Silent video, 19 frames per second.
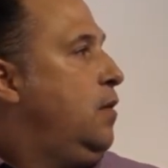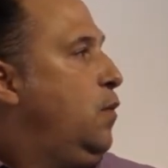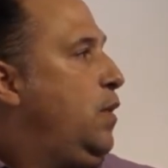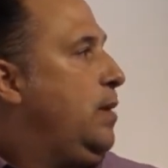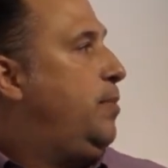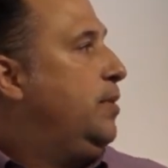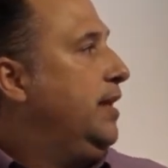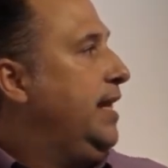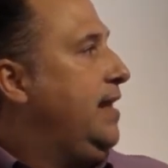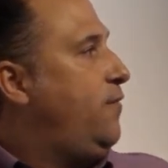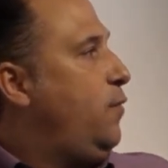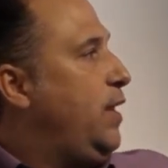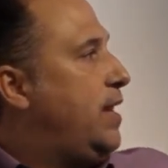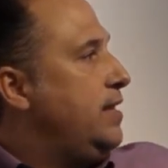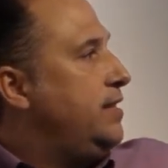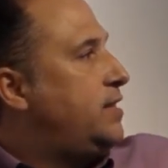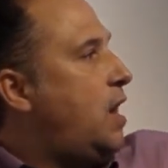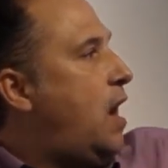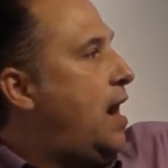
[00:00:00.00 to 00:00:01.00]
we believe we
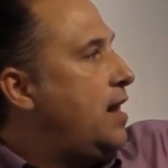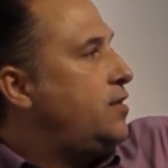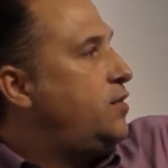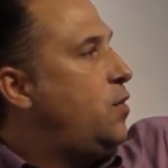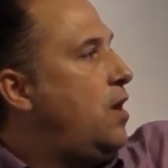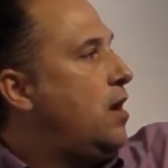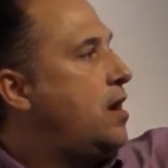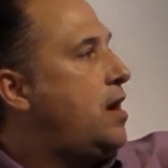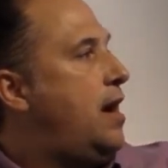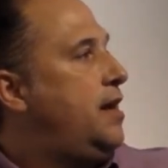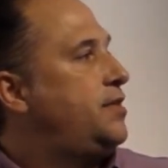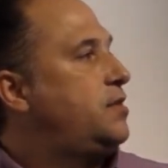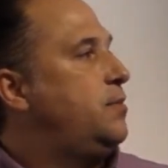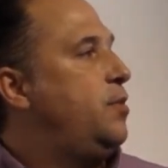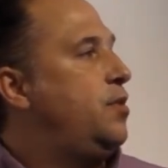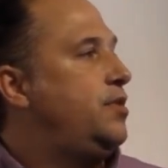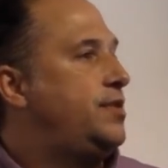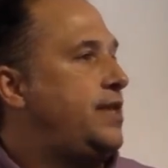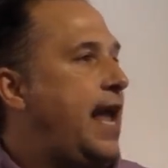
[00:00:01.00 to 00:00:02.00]
can talk to our
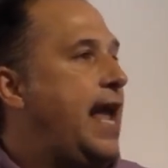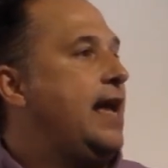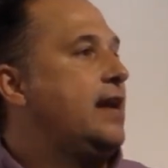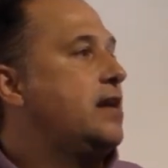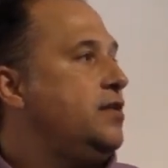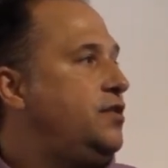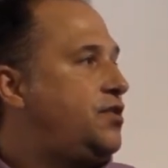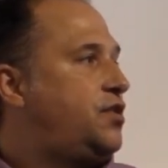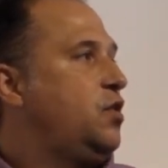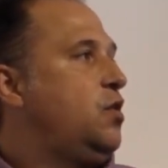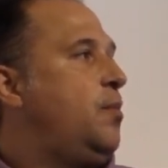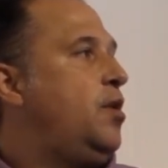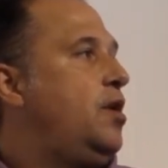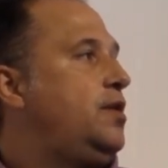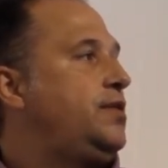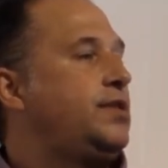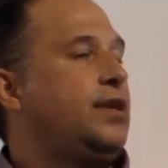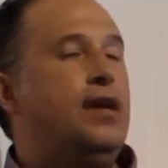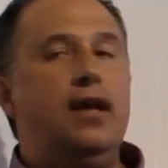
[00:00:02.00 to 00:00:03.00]
customers and
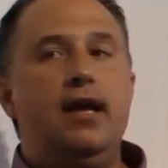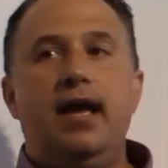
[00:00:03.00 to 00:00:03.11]
consumers